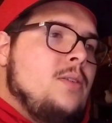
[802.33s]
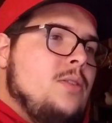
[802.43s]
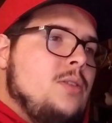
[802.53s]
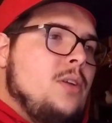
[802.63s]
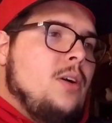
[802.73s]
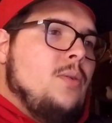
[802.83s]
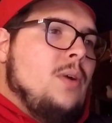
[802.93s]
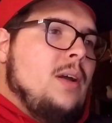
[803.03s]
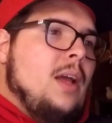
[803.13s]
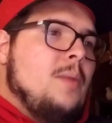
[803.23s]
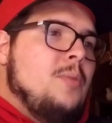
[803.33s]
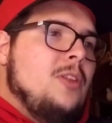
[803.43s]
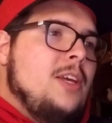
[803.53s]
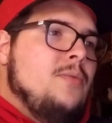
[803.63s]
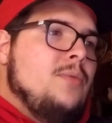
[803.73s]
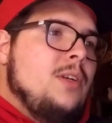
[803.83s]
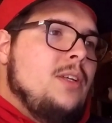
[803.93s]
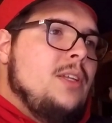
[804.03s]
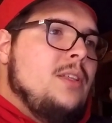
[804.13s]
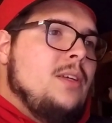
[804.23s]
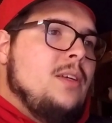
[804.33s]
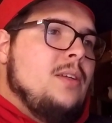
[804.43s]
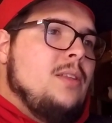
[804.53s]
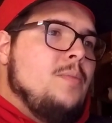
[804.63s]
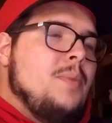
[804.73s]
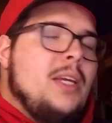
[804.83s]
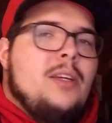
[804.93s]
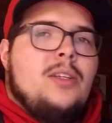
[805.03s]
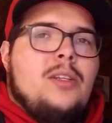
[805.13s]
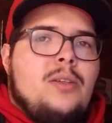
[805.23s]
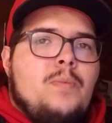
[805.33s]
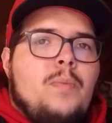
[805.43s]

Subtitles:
So I believe really the biggest